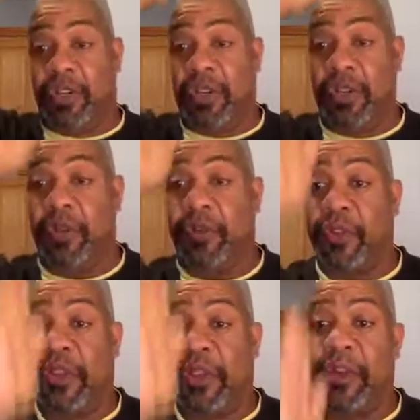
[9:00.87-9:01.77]

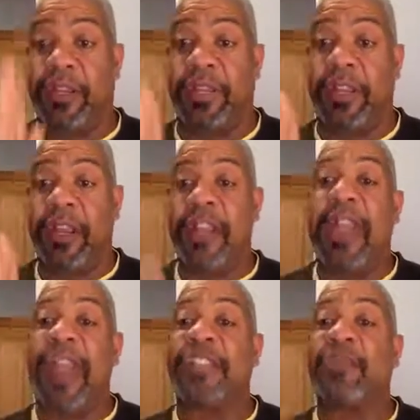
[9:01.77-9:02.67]
universal energy
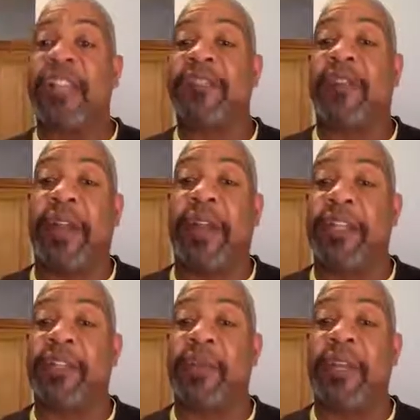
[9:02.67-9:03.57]
and transferring it
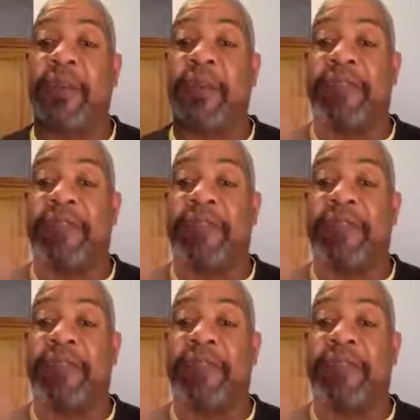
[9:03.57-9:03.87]
into either a